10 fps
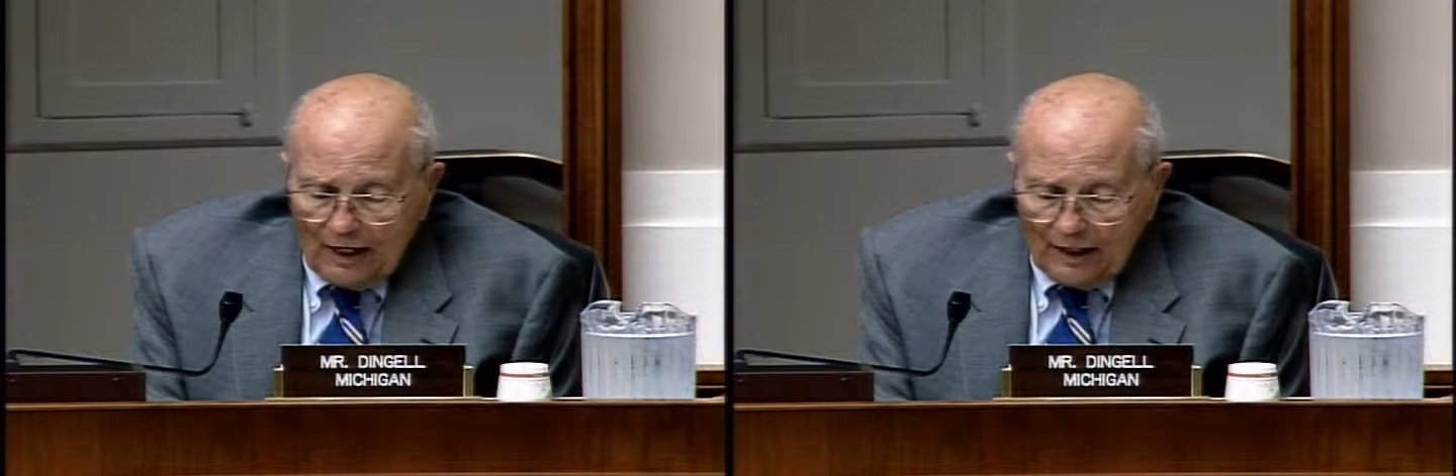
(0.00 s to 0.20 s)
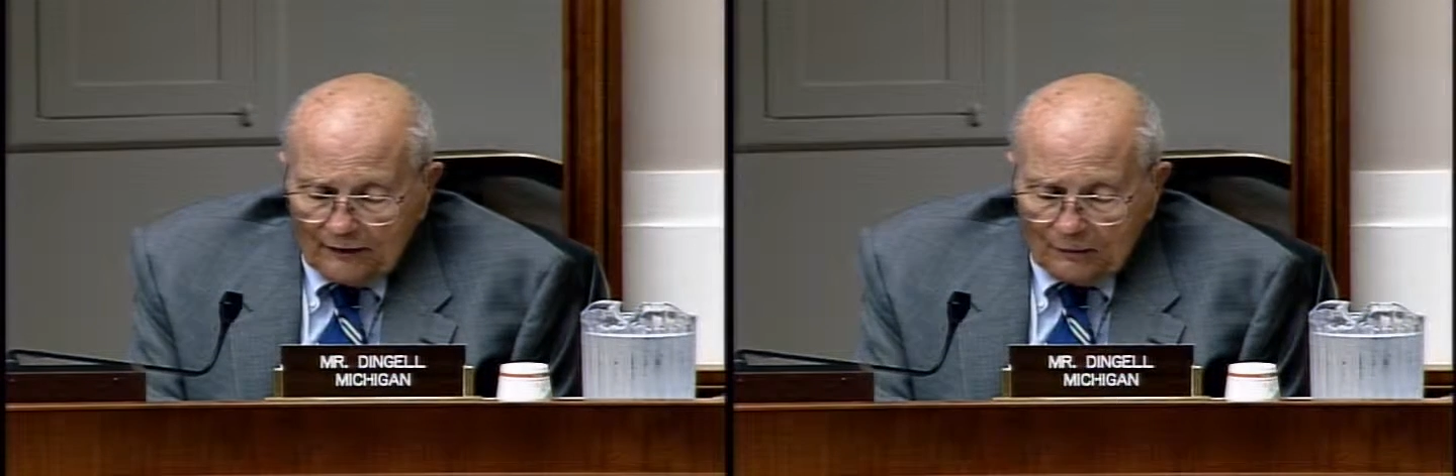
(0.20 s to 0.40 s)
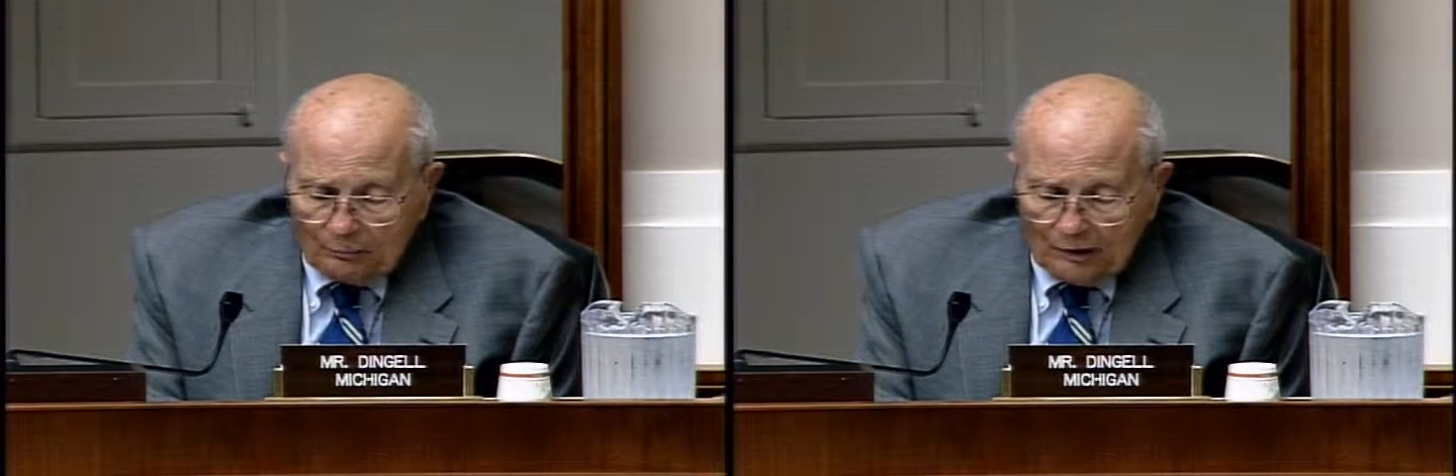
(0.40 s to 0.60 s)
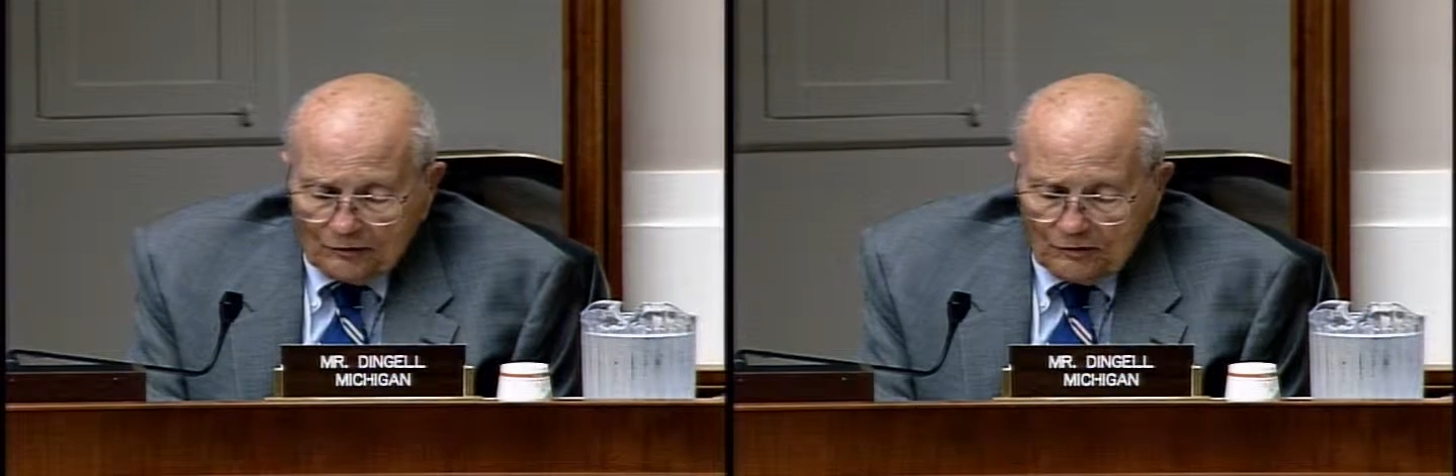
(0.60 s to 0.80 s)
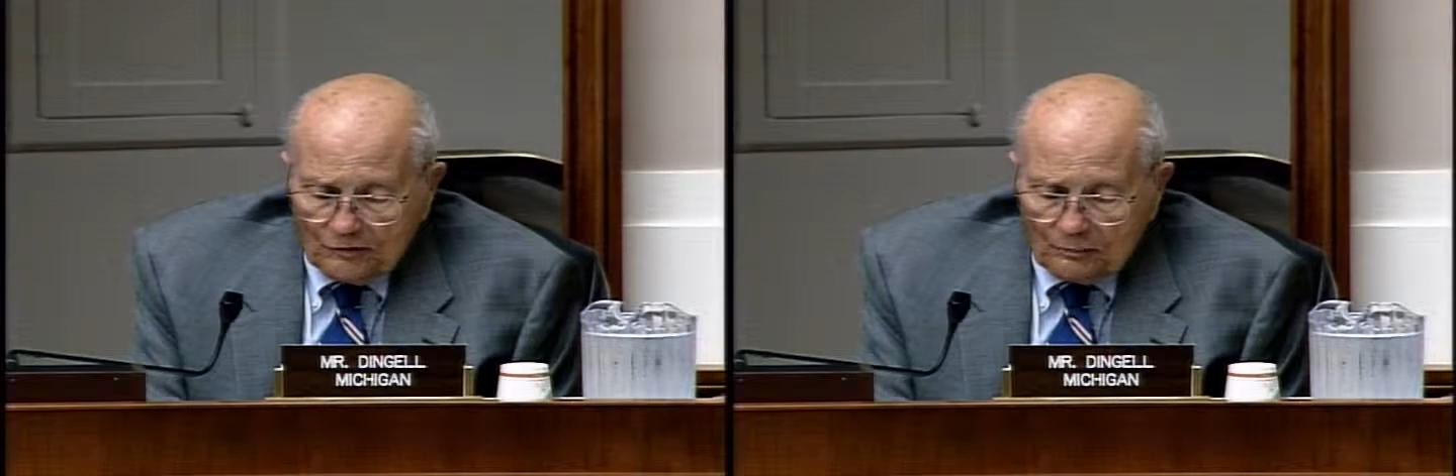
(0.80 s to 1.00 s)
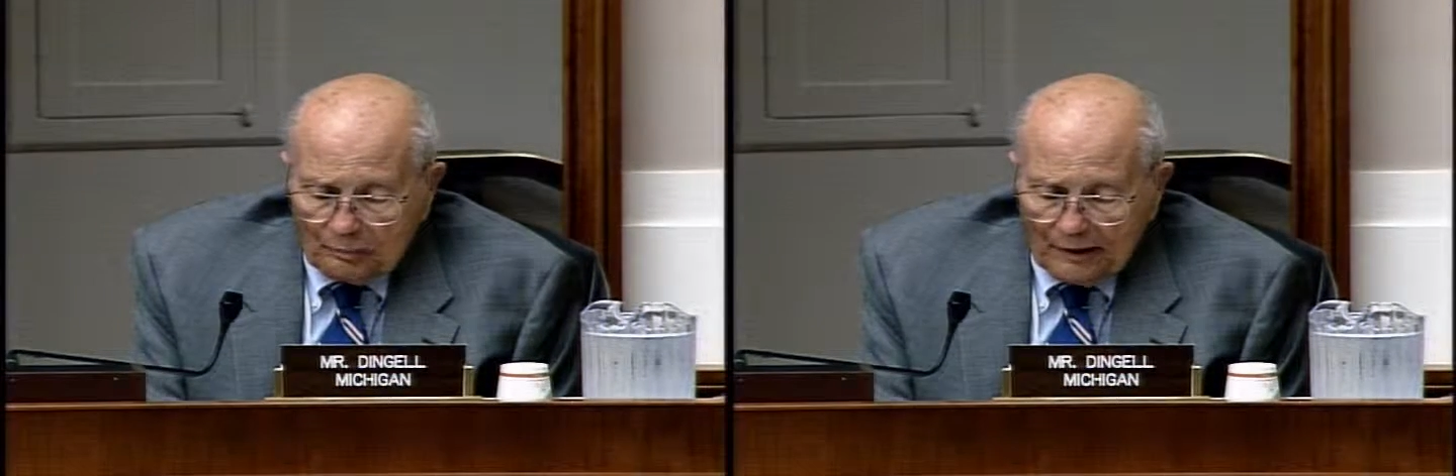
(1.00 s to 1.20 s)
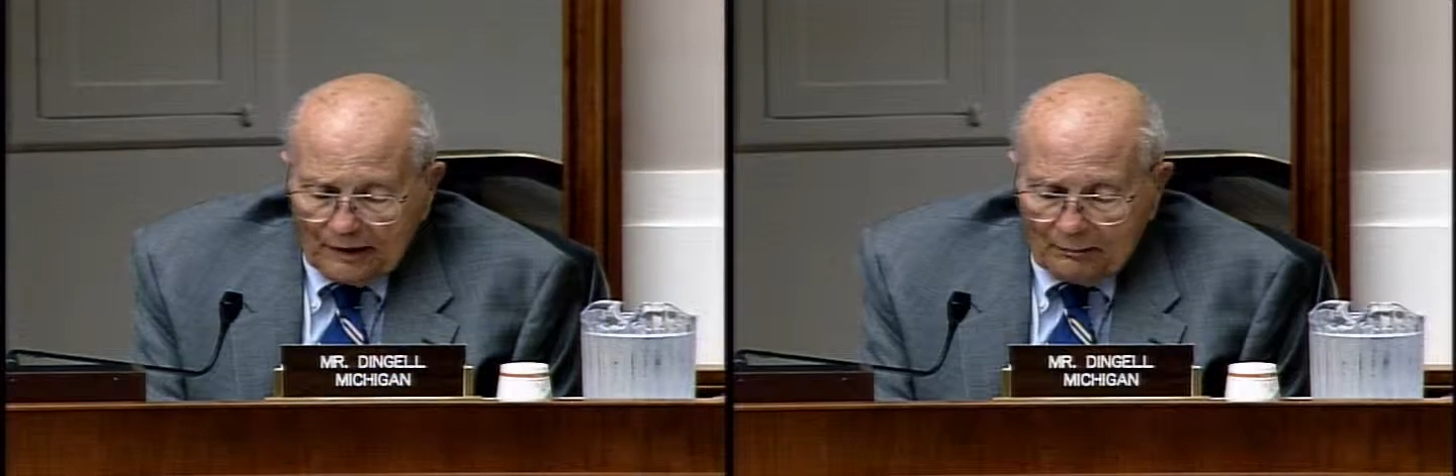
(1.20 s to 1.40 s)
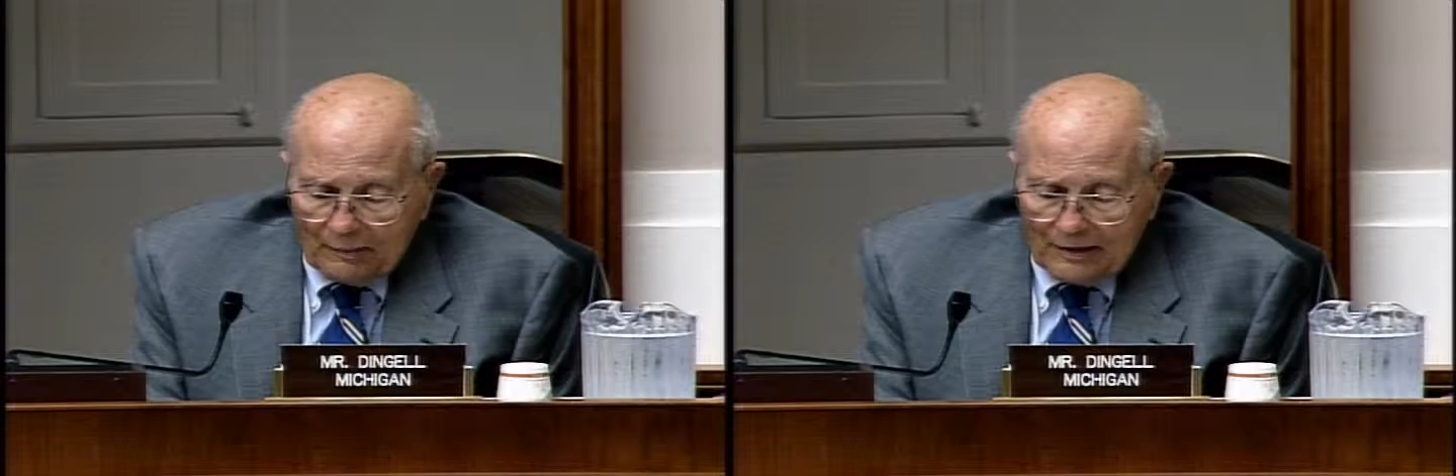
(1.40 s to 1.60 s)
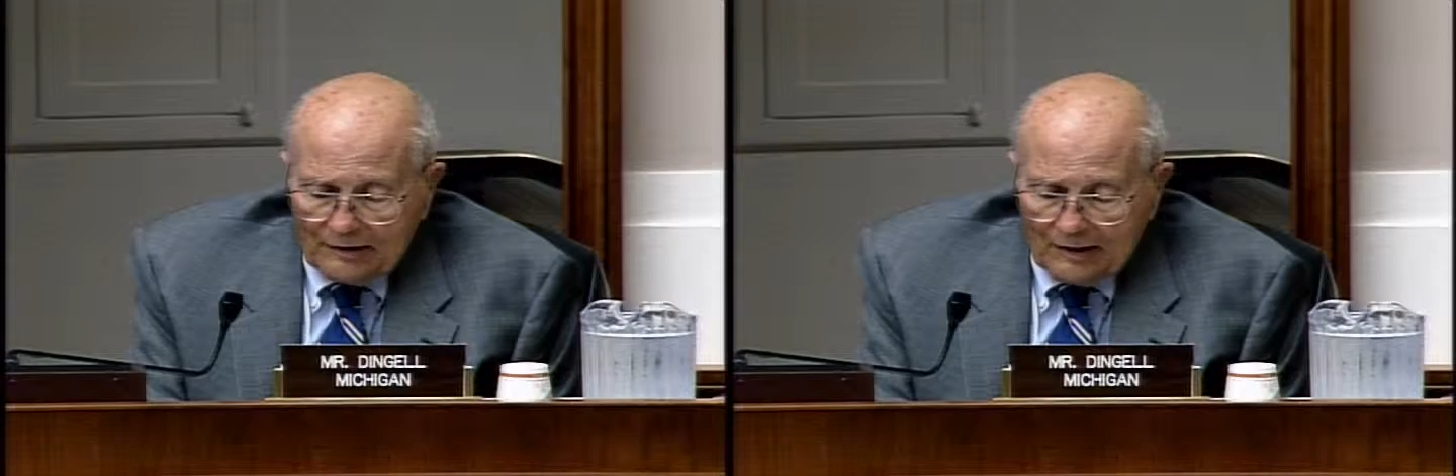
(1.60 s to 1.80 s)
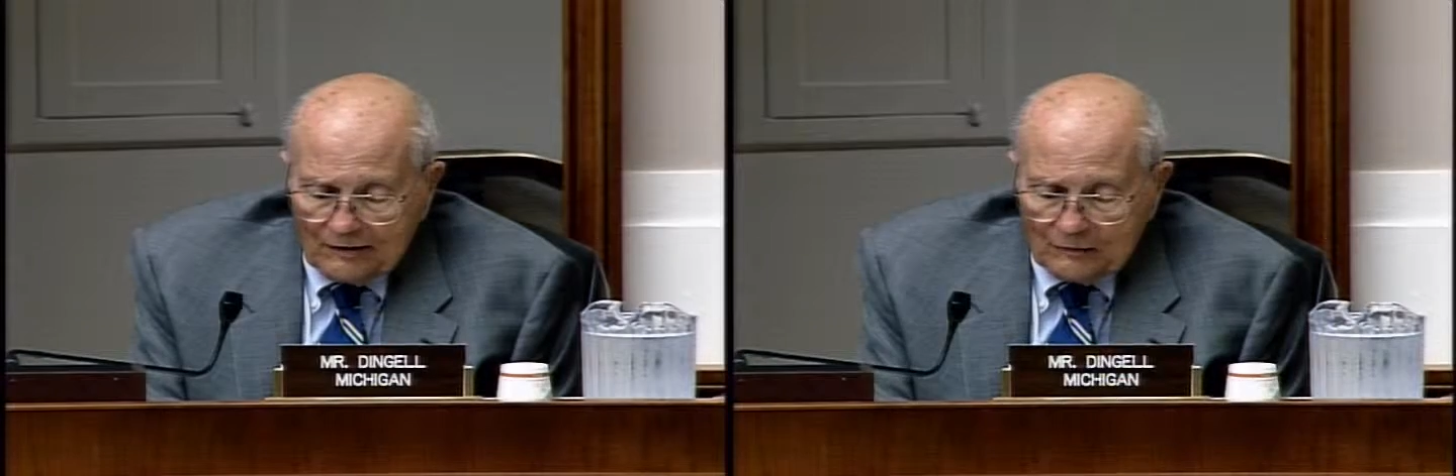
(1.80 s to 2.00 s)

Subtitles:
and the President's plan maintains